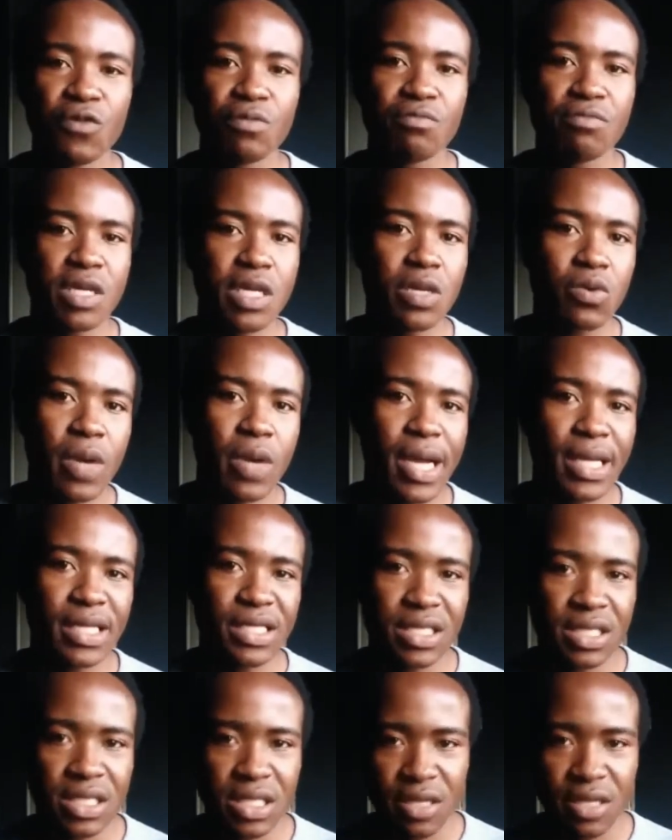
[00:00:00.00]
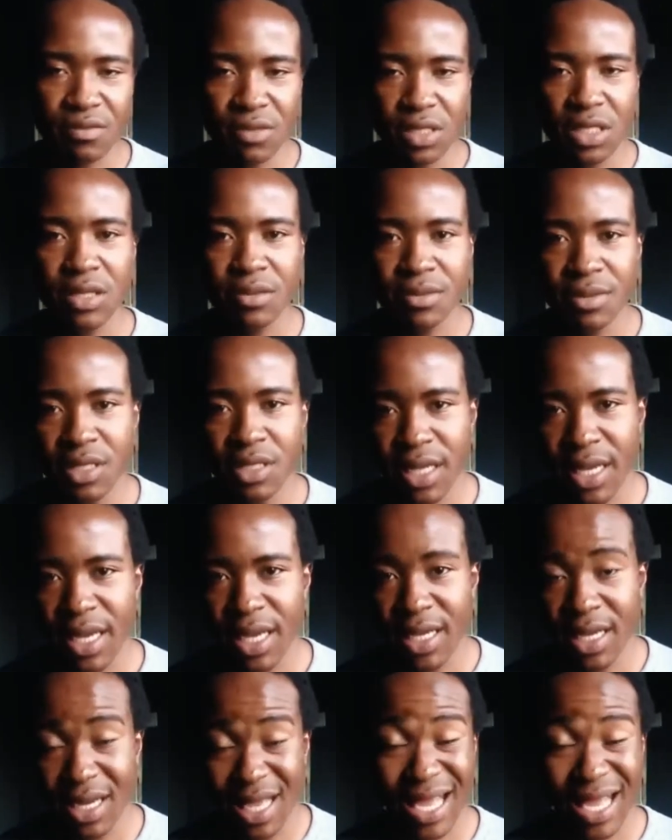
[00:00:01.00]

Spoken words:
me where I just give tips and